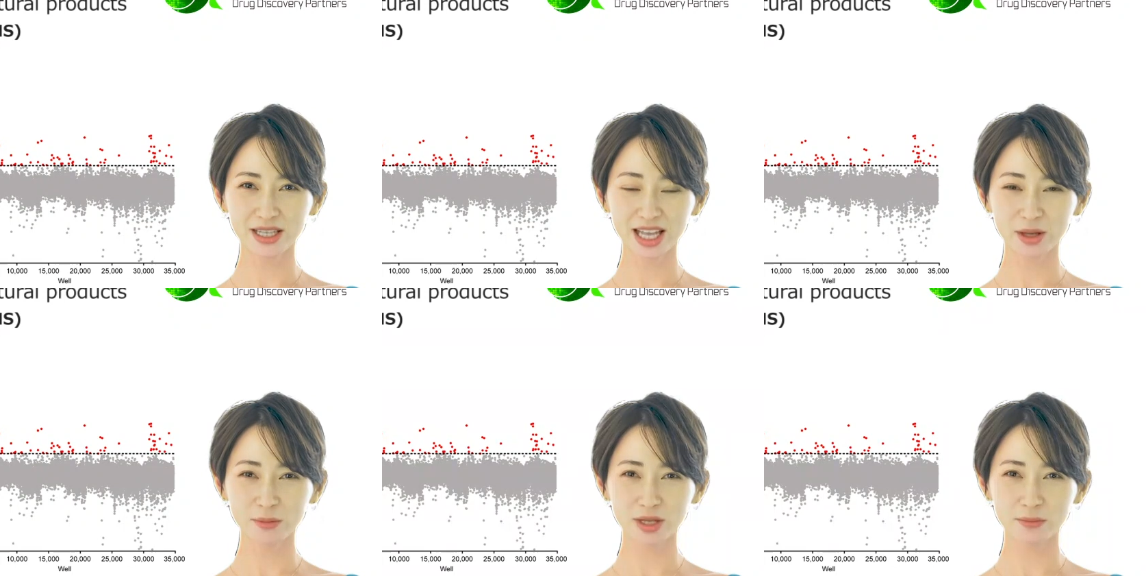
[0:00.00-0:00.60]
in
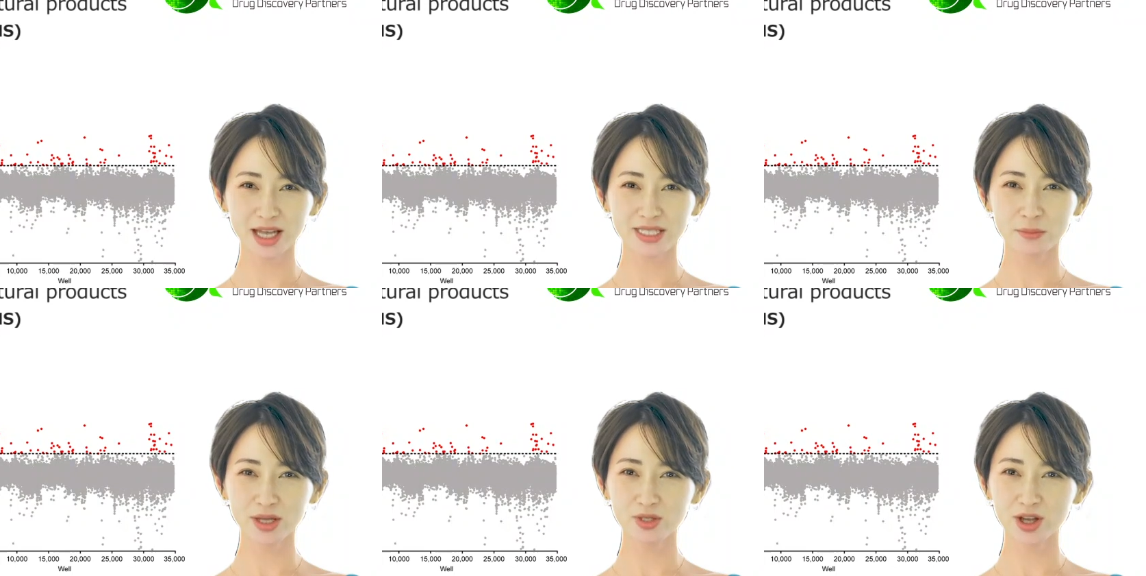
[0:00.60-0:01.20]
handling mass
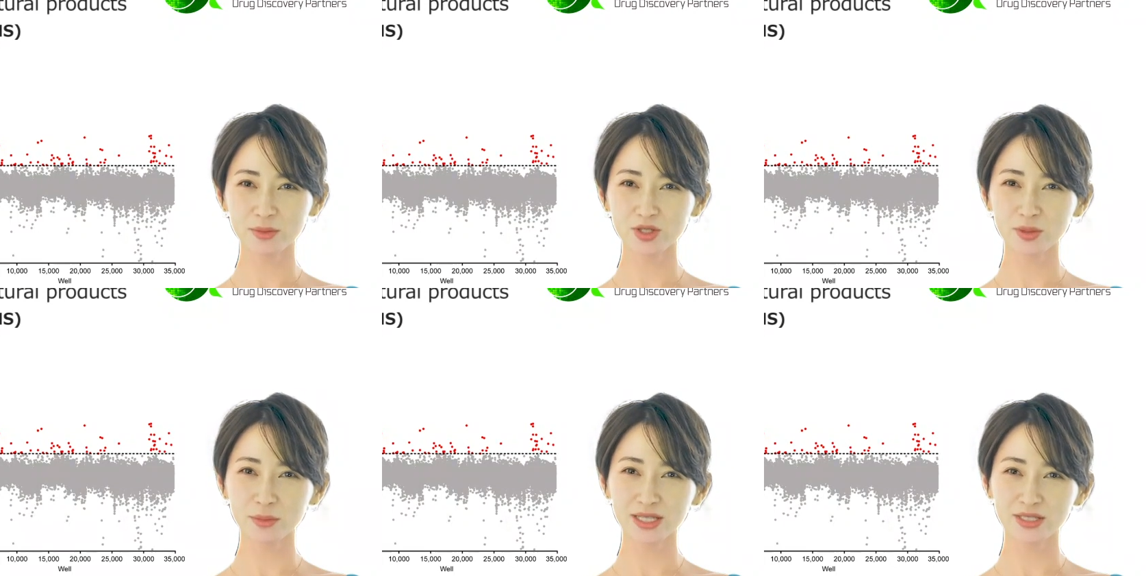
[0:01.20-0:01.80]

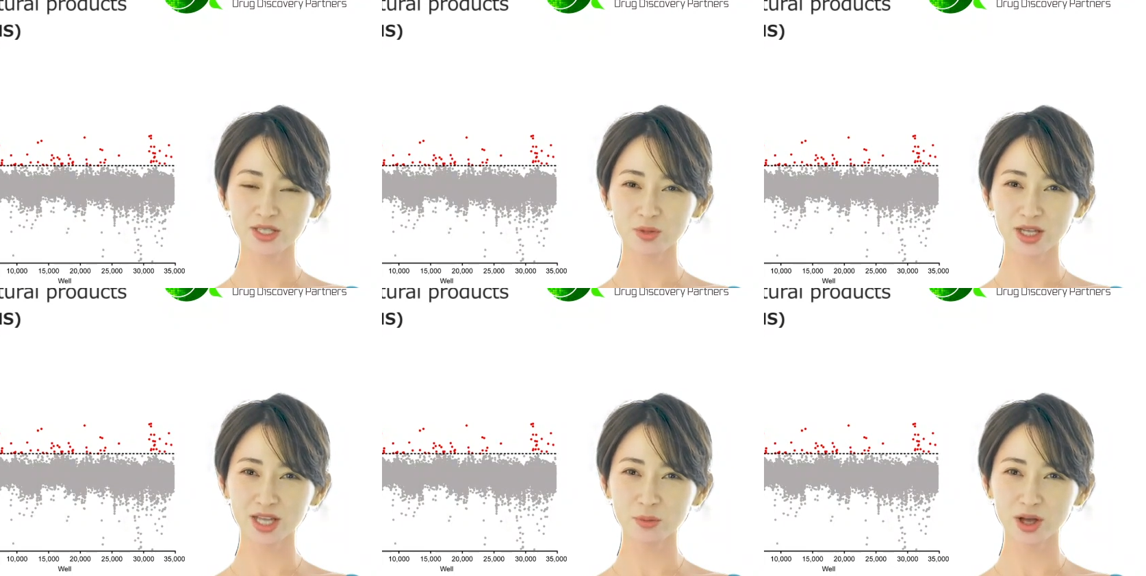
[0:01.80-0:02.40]
spectrometry-based
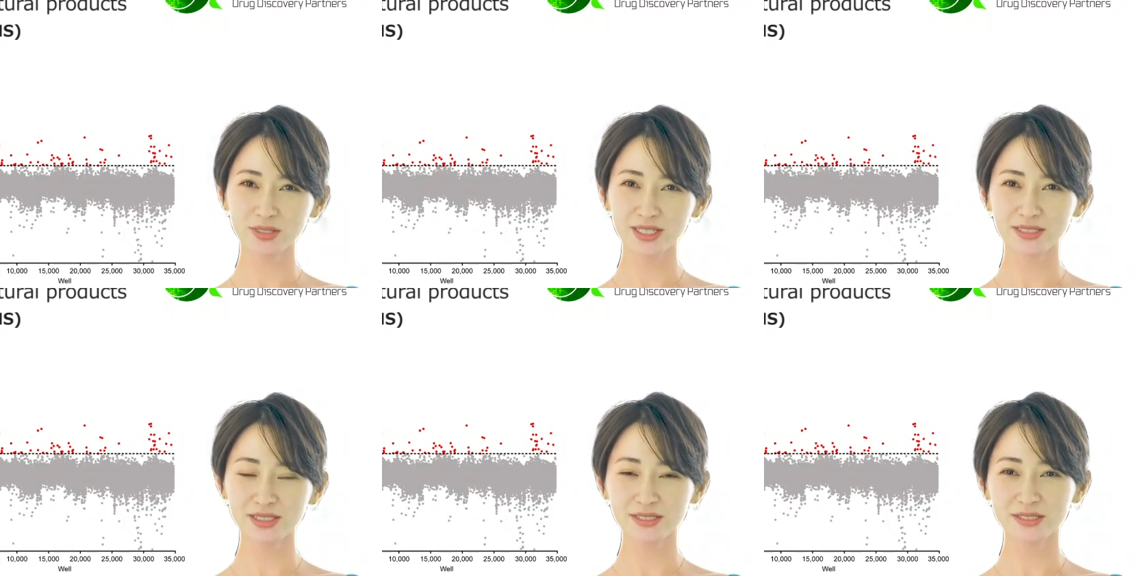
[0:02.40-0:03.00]
screening
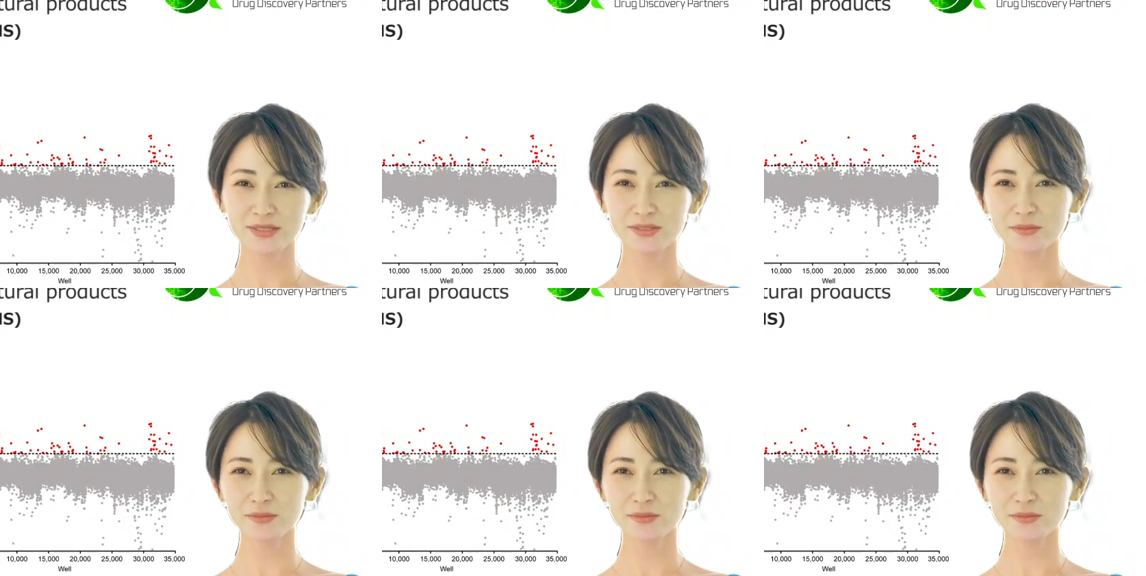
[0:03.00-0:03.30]
processes.